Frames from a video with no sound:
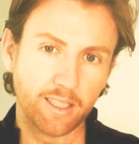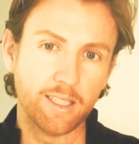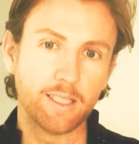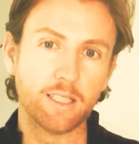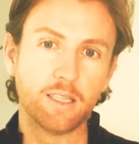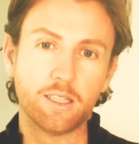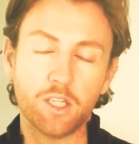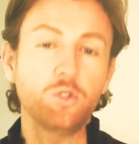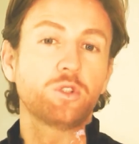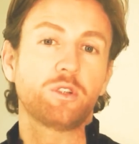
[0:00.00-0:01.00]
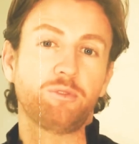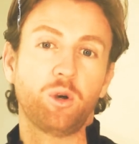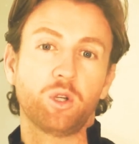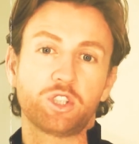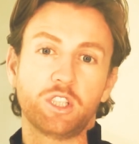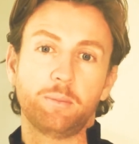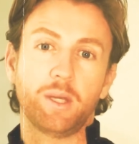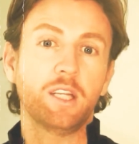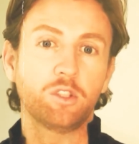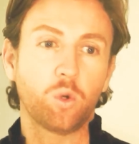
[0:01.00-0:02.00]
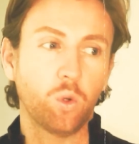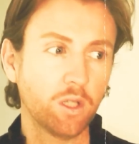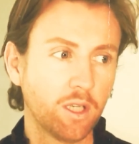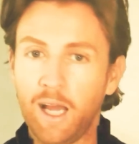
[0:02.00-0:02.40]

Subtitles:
that he continues to fall asleep in court?